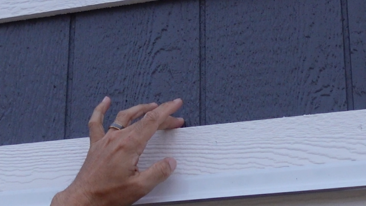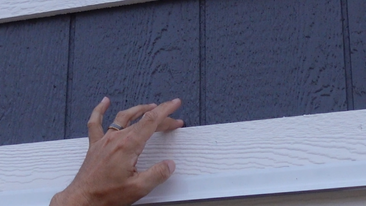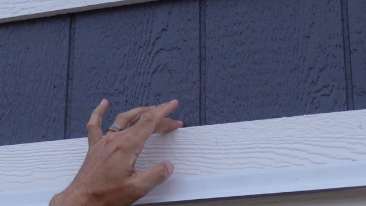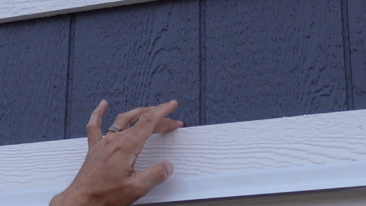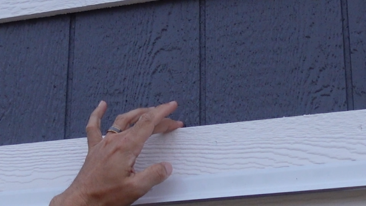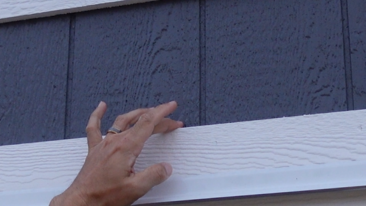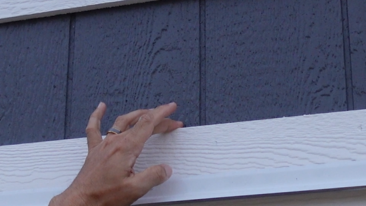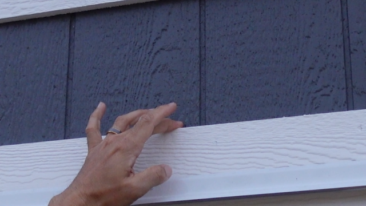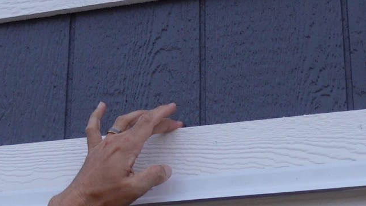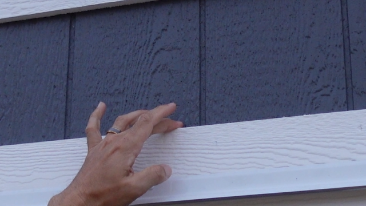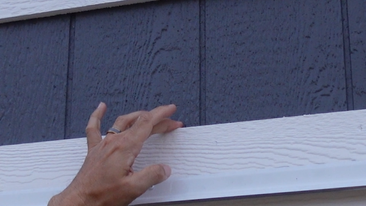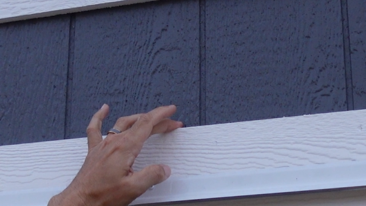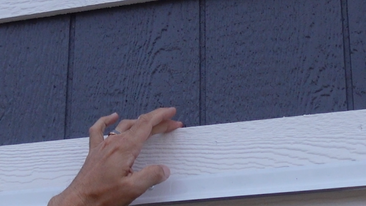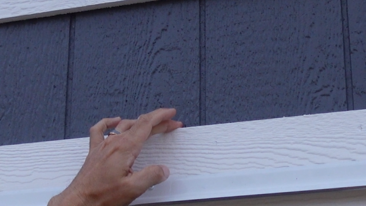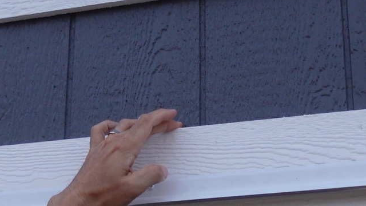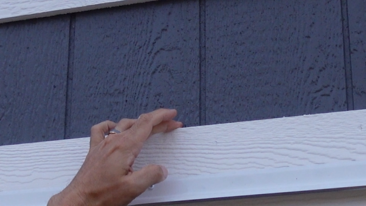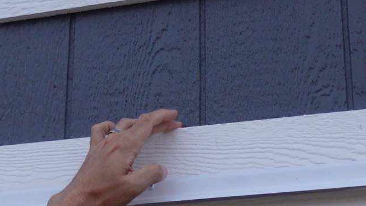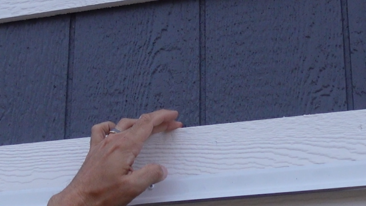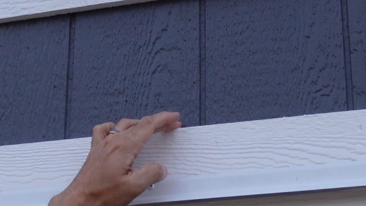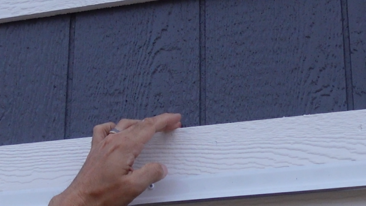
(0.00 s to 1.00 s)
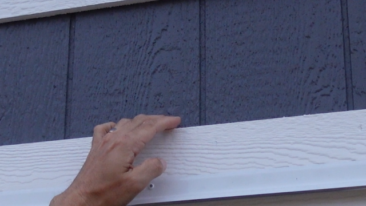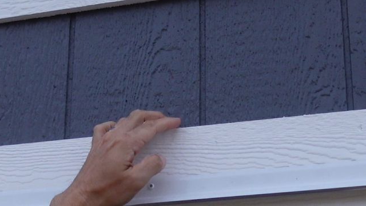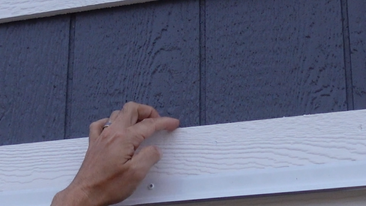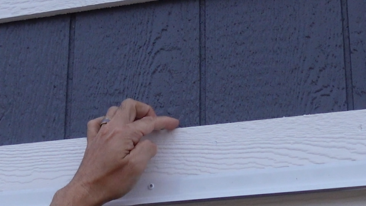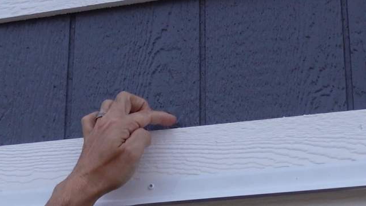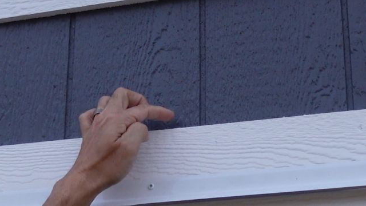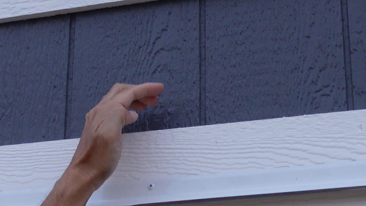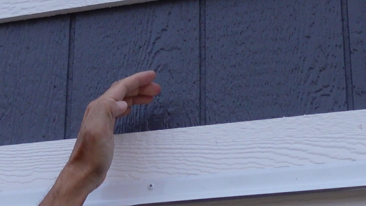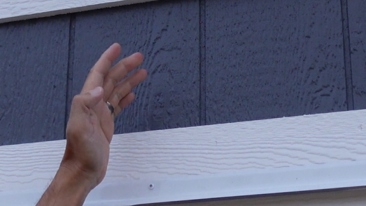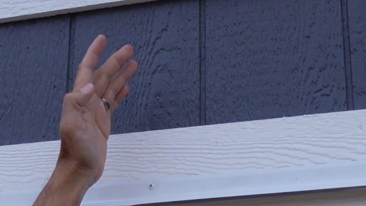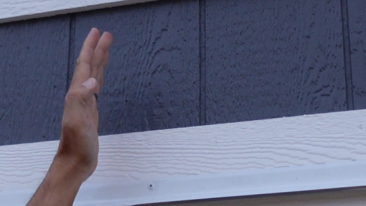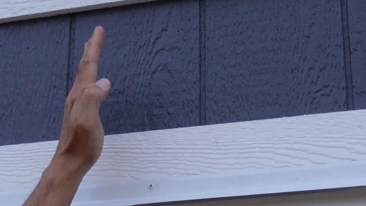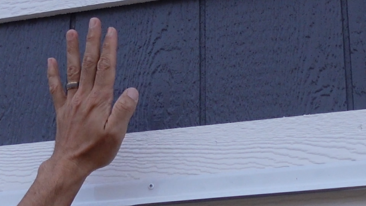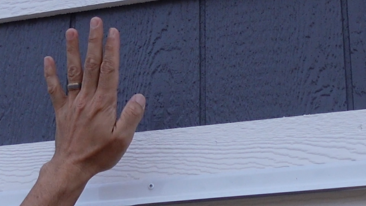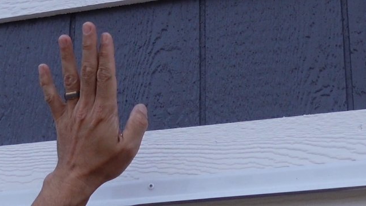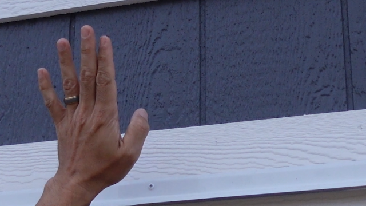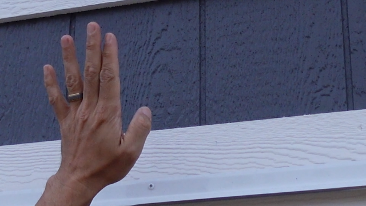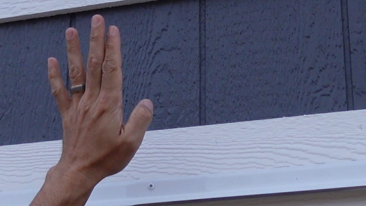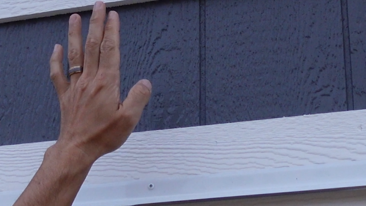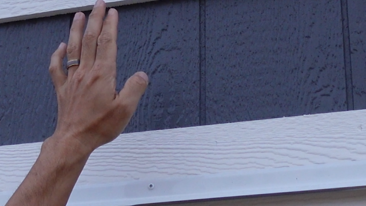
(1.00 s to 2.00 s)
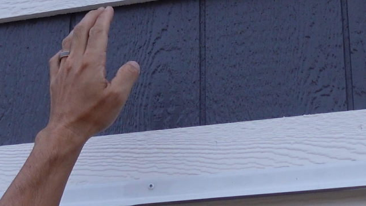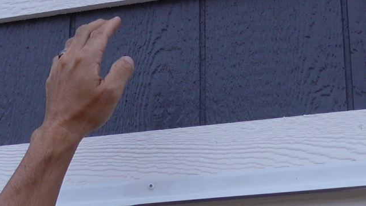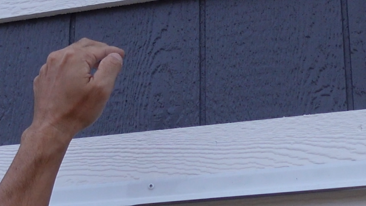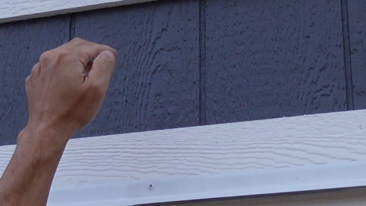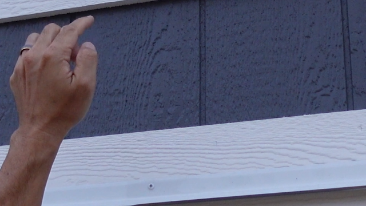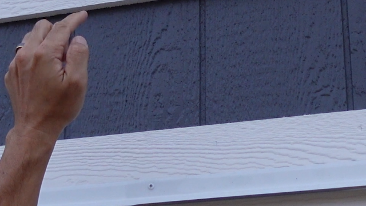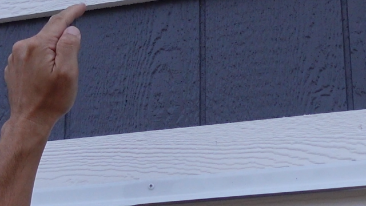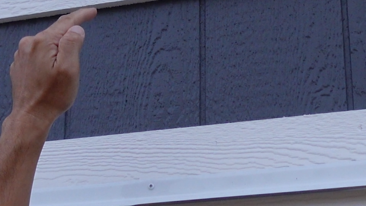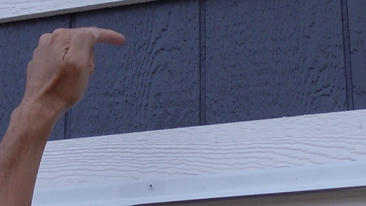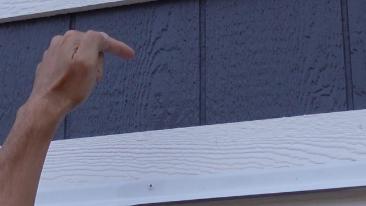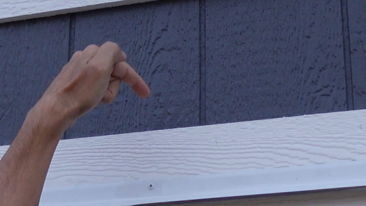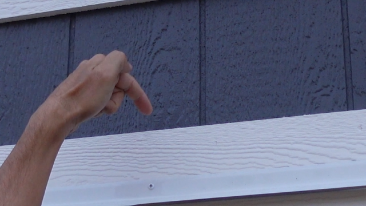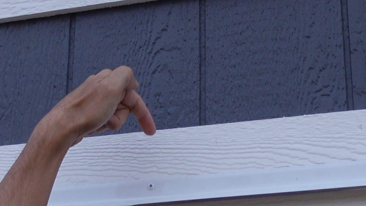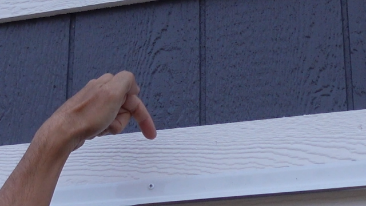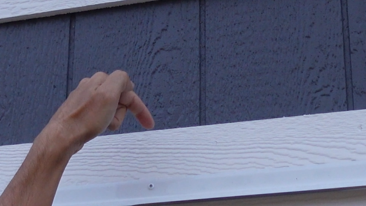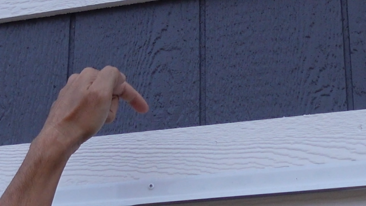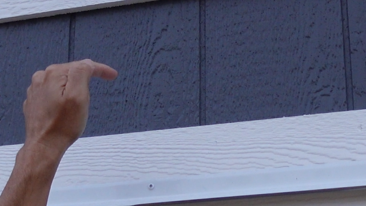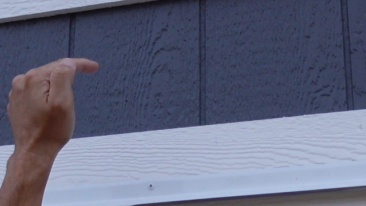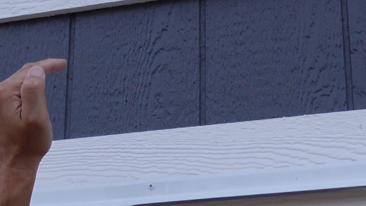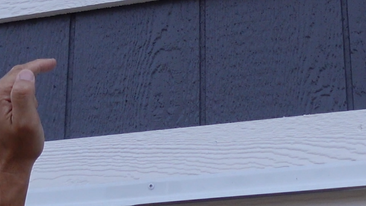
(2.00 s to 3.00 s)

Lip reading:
No face is visible, so there are no lips to read.